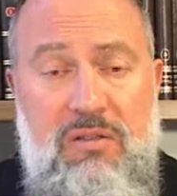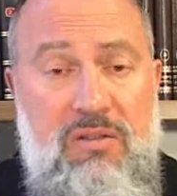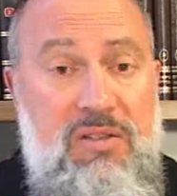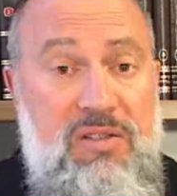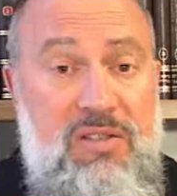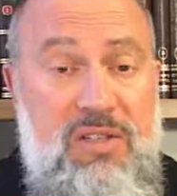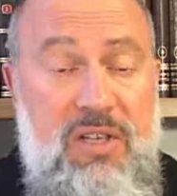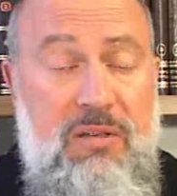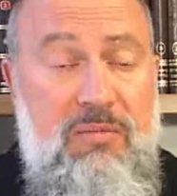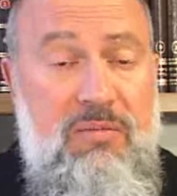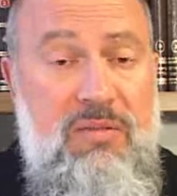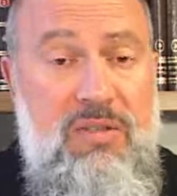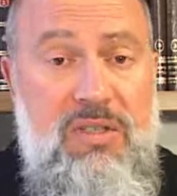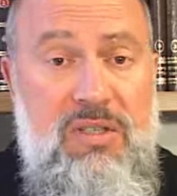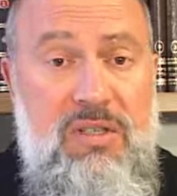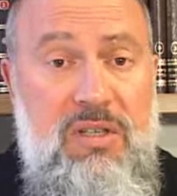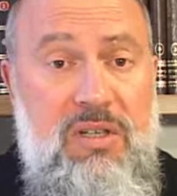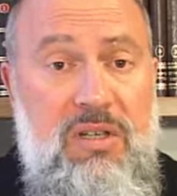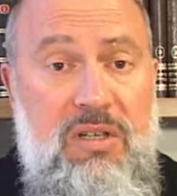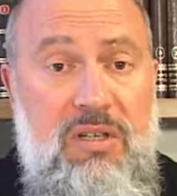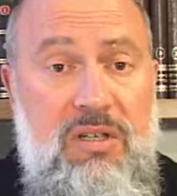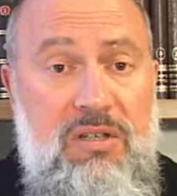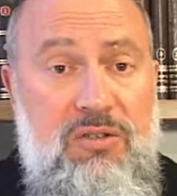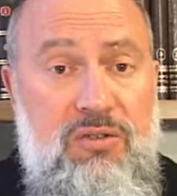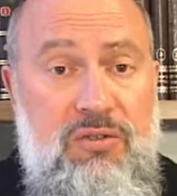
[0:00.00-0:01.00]
The same is
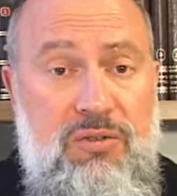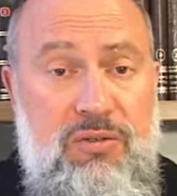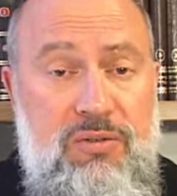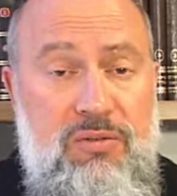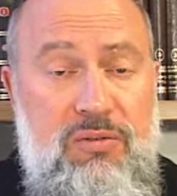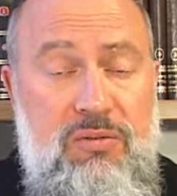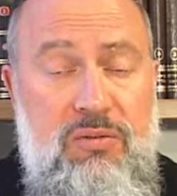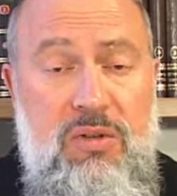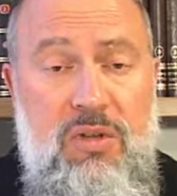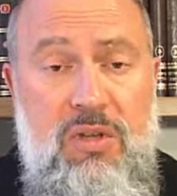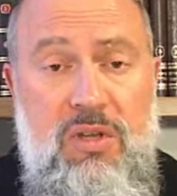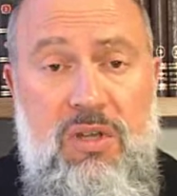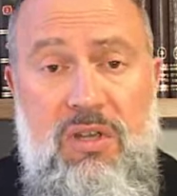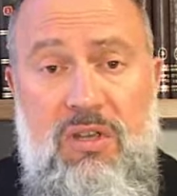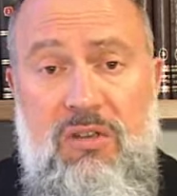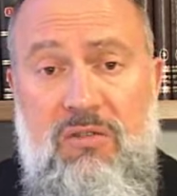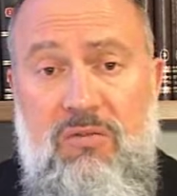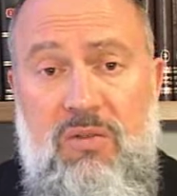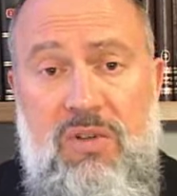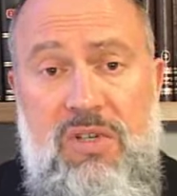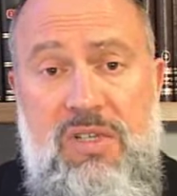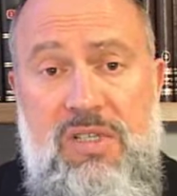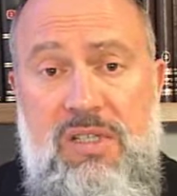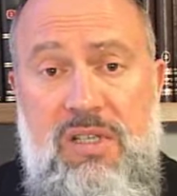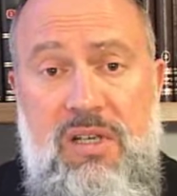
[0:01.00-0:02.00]
true
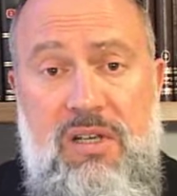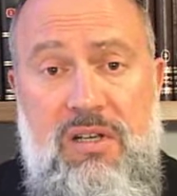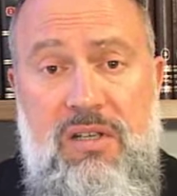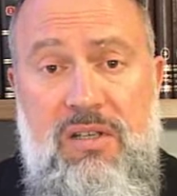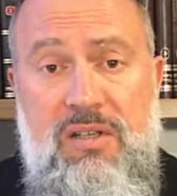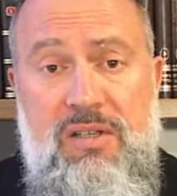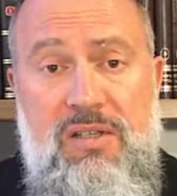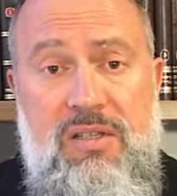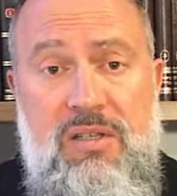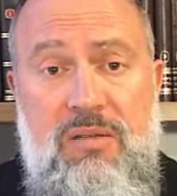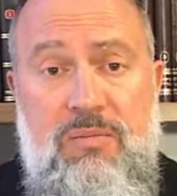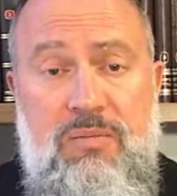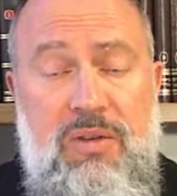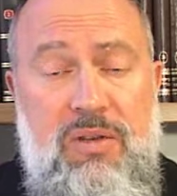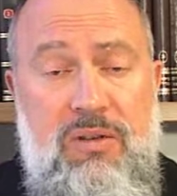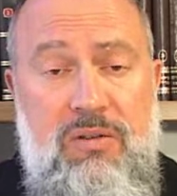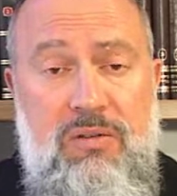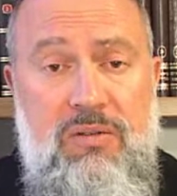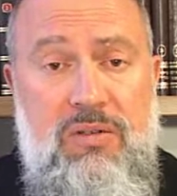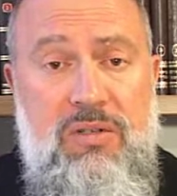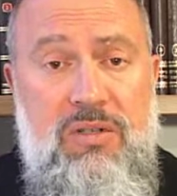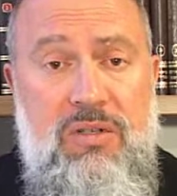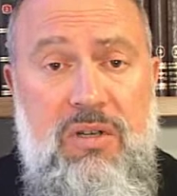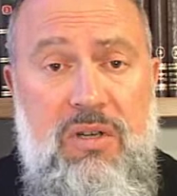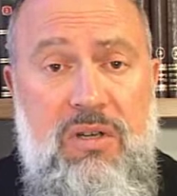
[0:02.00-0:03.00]
if one studies the
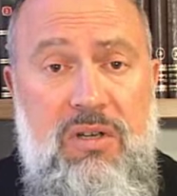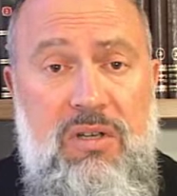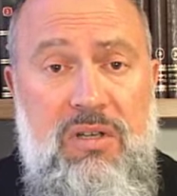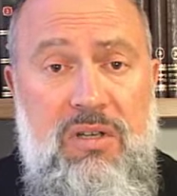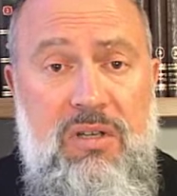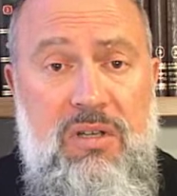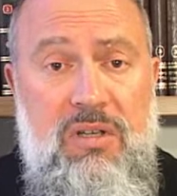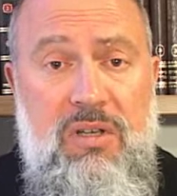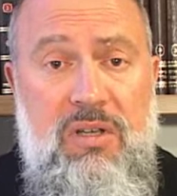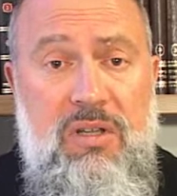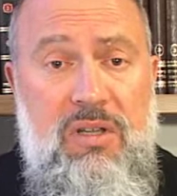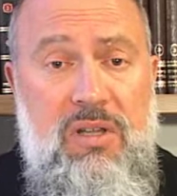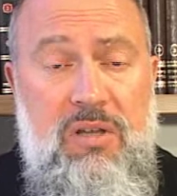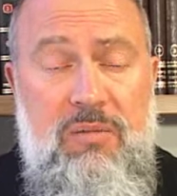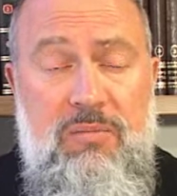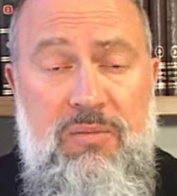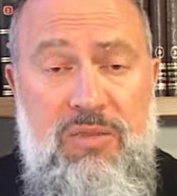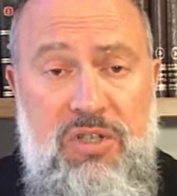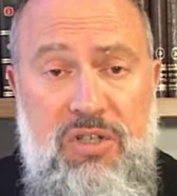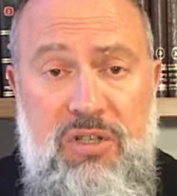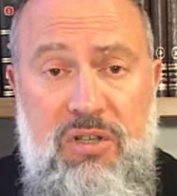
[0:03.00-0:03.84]
Perush, the